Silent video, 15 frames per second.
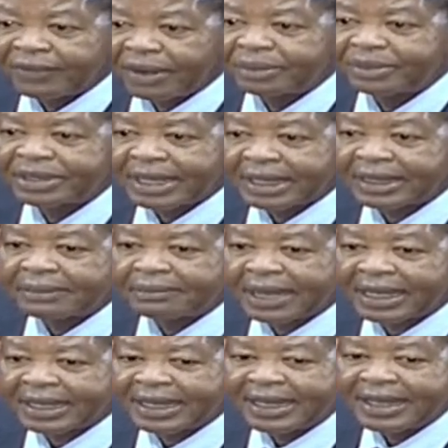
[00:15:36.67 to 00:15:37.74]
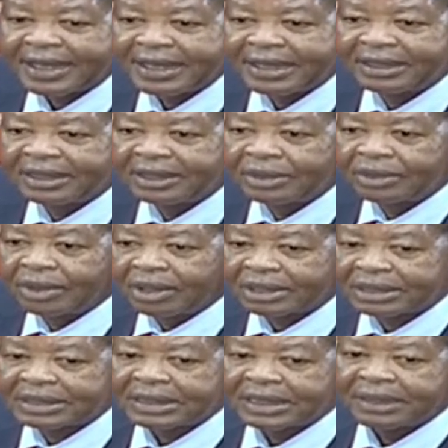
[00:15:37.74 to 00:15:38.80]
for Mzee Kibaki, he did
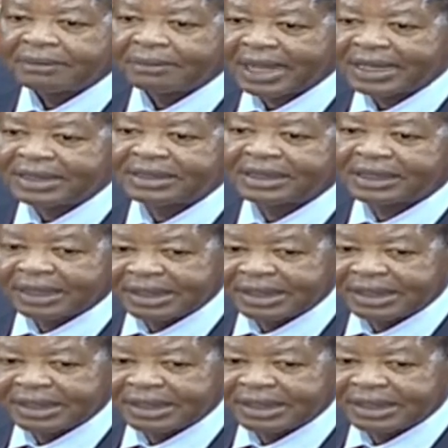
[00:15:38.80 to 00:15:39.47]
not mind